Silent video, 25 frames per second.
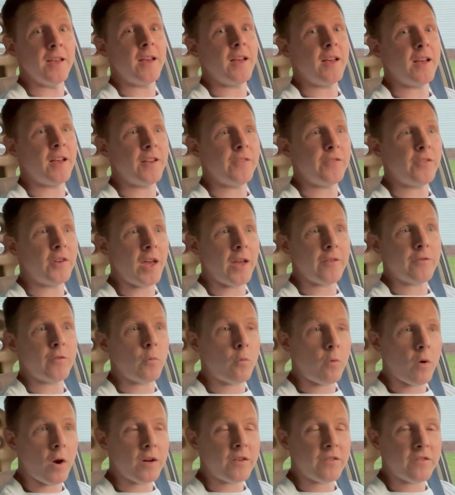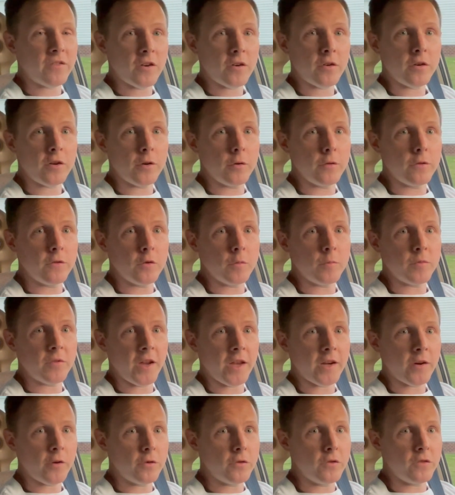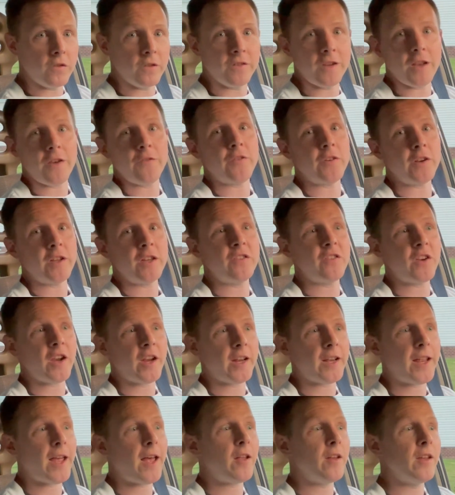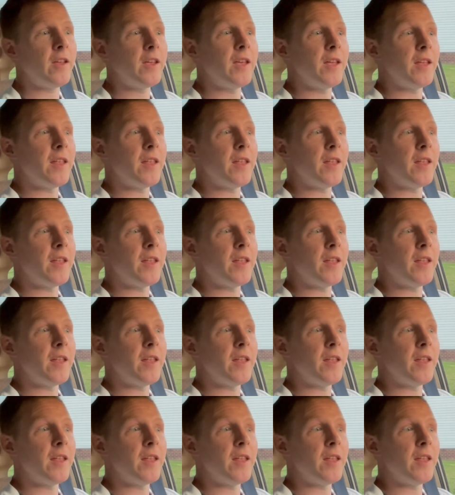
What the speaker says: If you haven't watched their YouTube channel, you should definitely check it out.